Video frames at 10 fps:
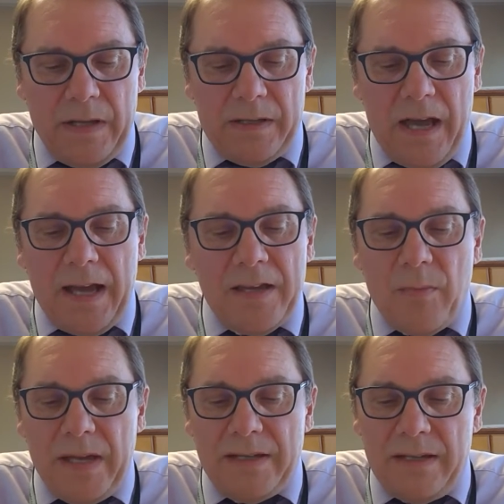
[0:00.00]

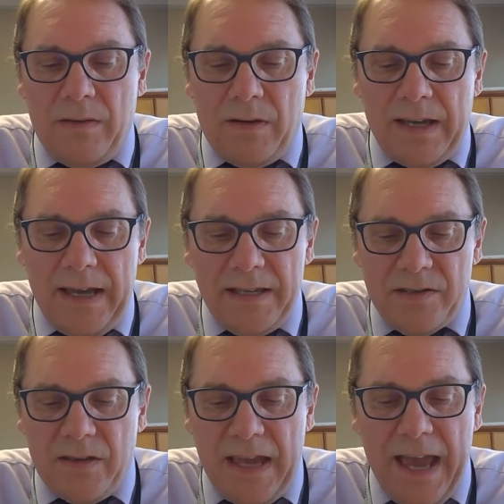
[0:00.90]
documented. Okay,
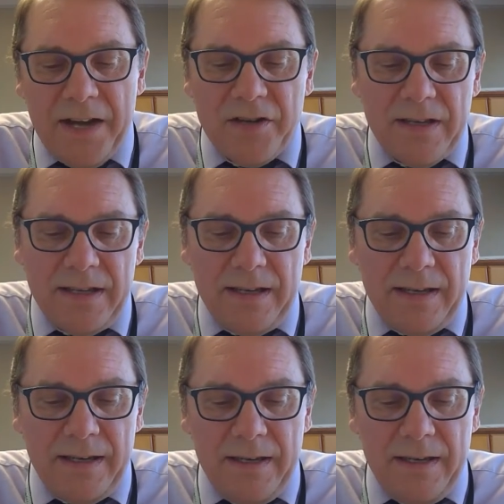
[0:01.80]
so they actually